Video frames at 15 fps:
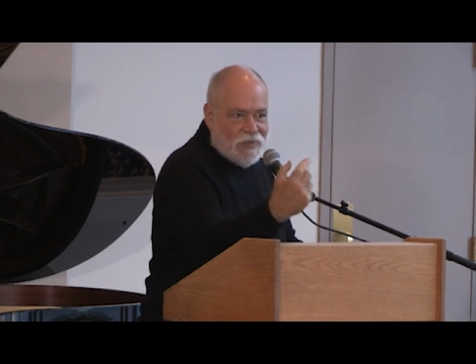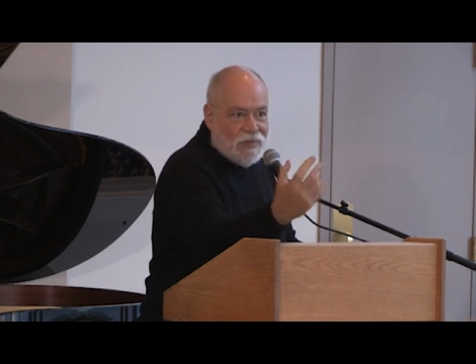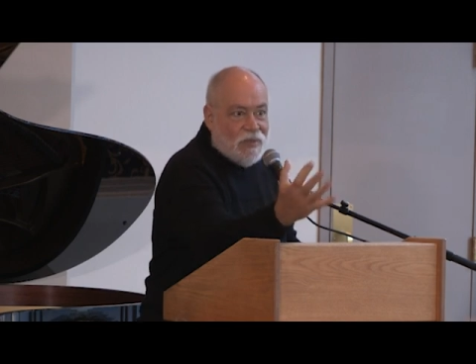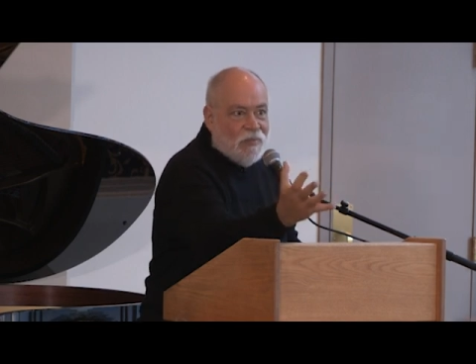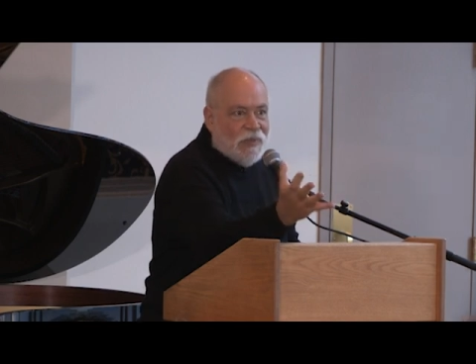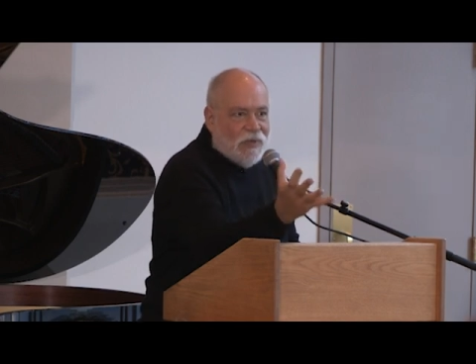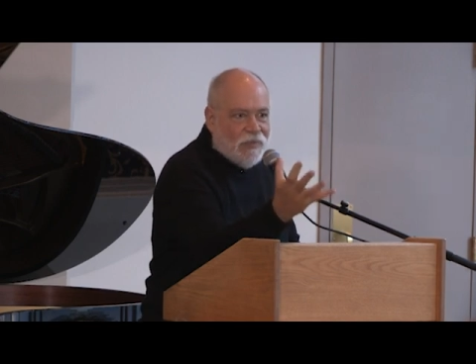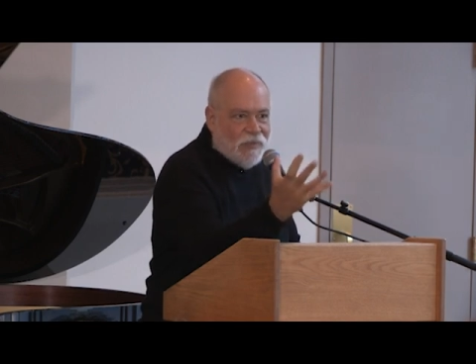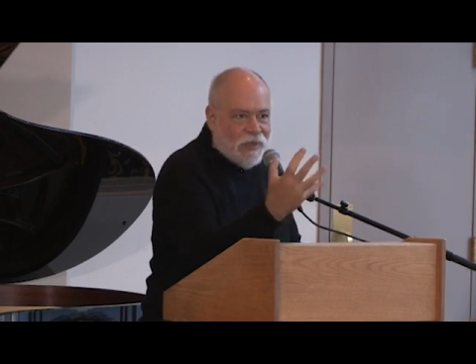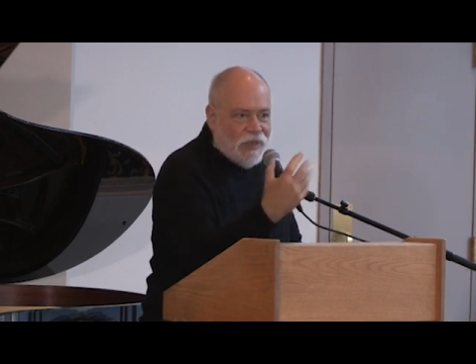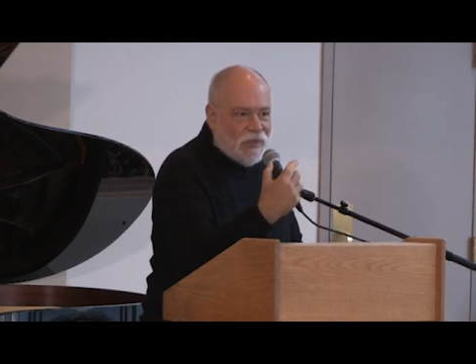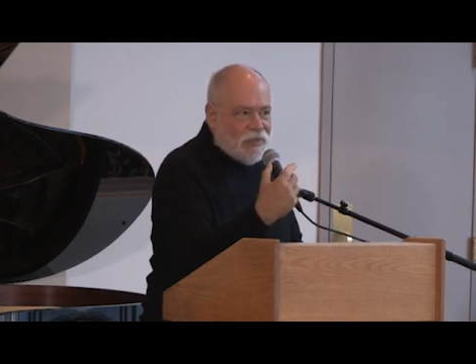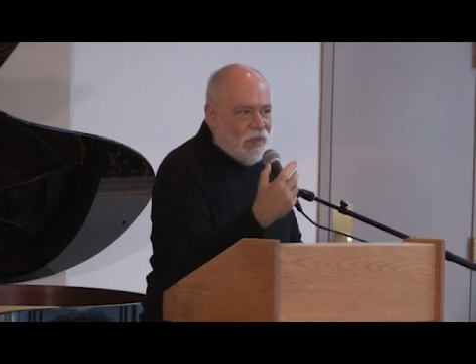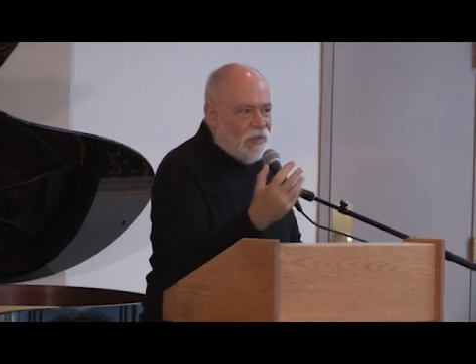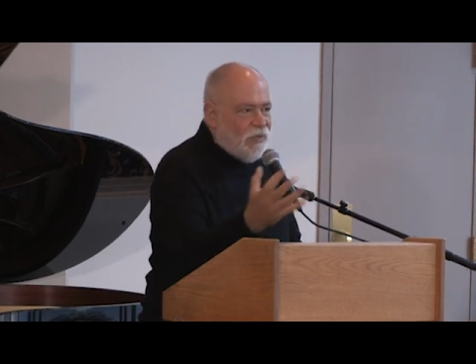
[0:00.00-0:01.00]
similar in
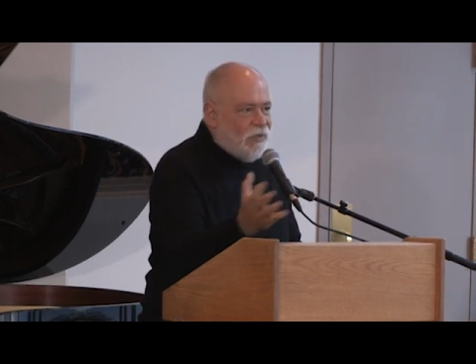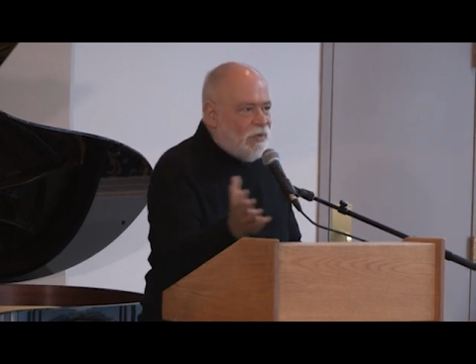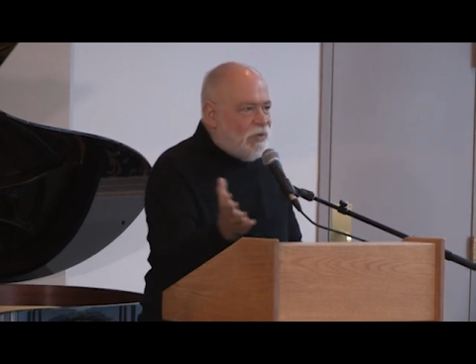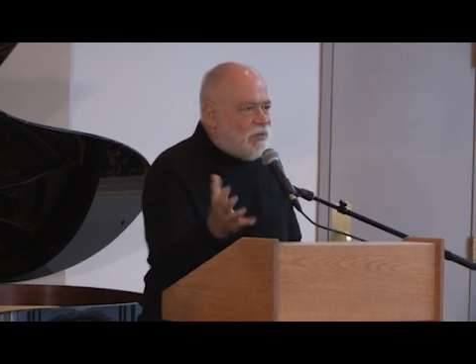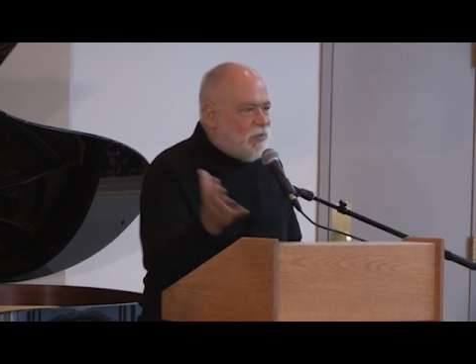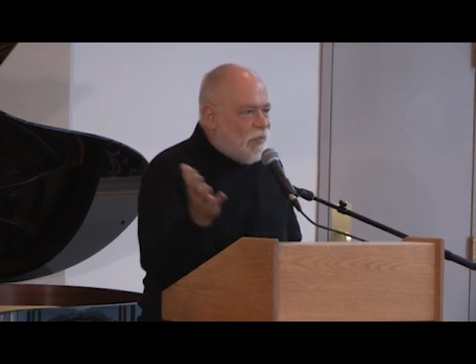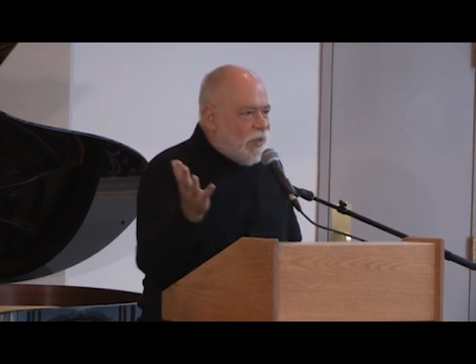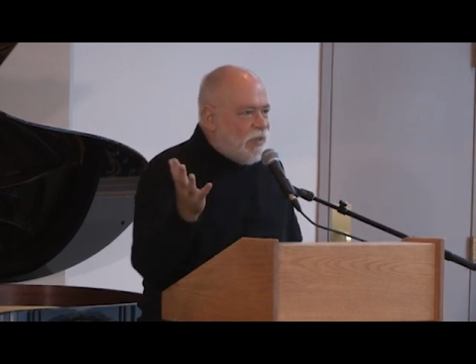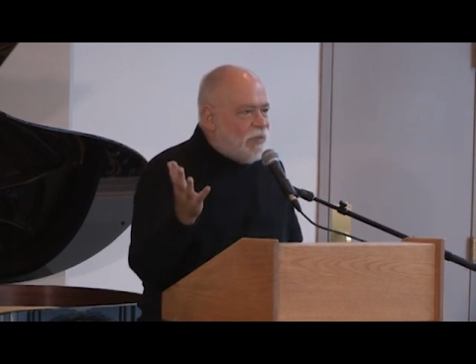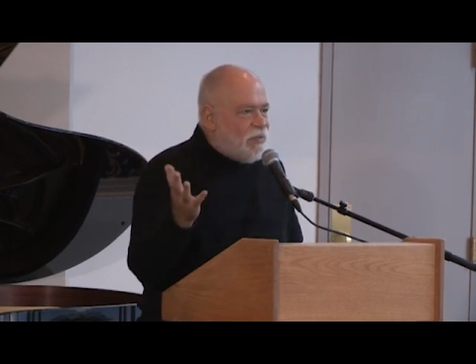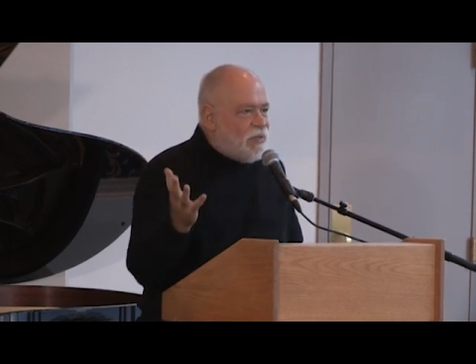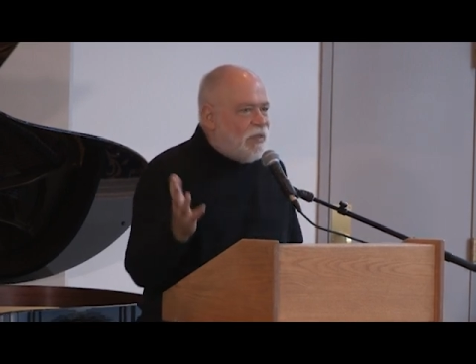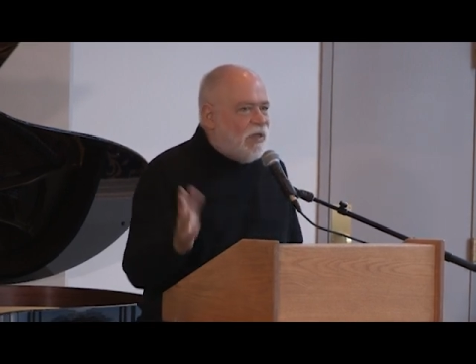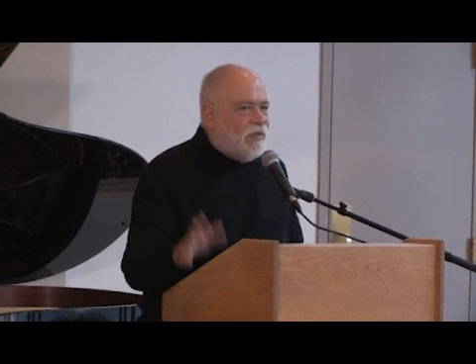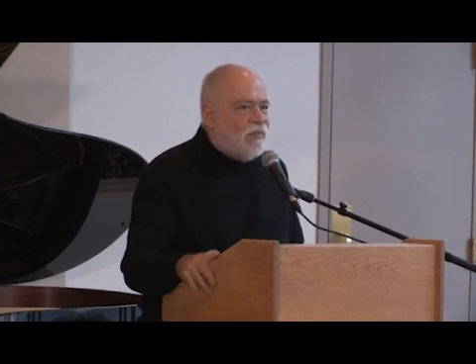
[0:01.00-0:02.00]
each other. They're
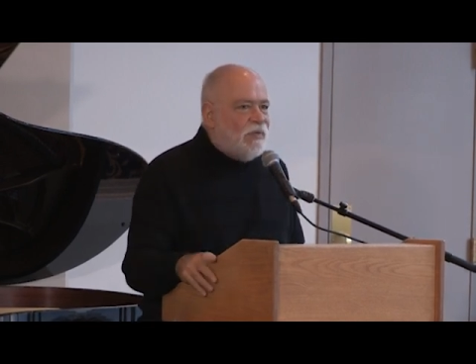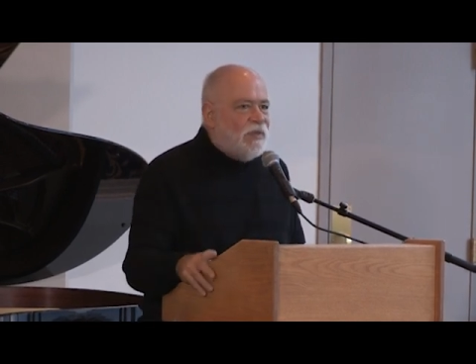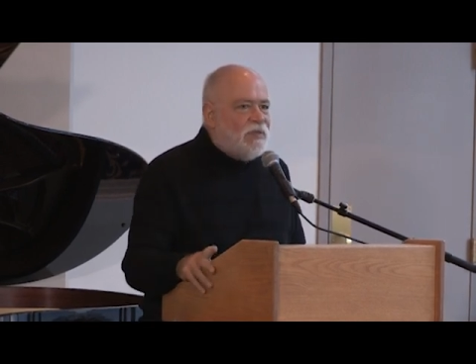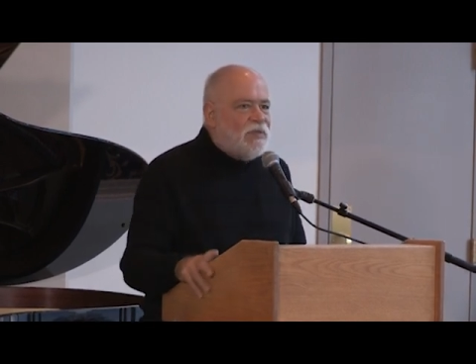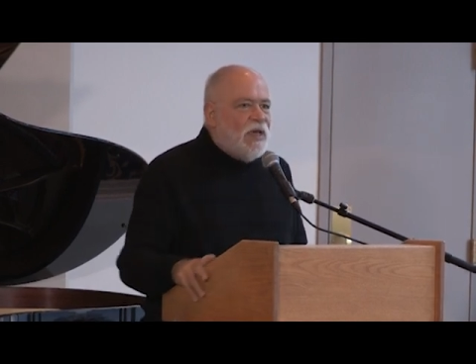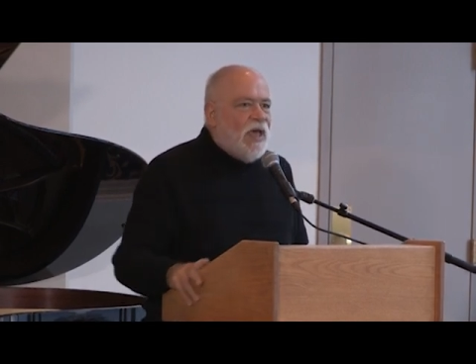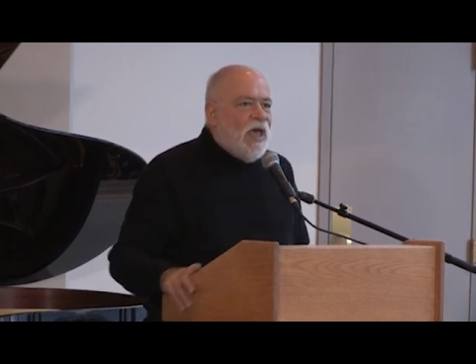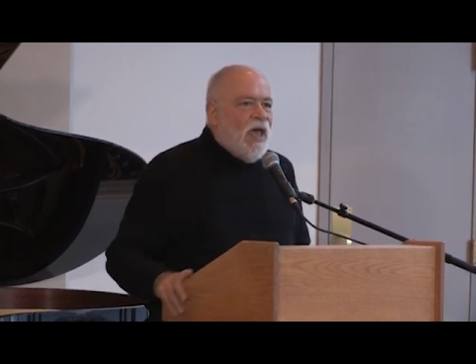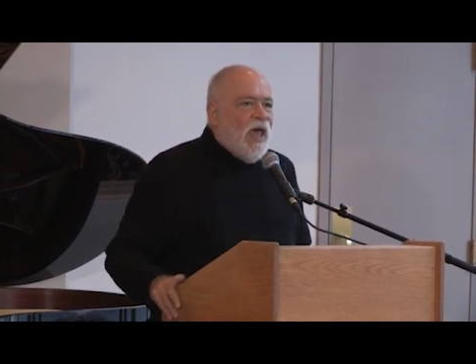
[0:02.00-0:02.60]
twins, in other words.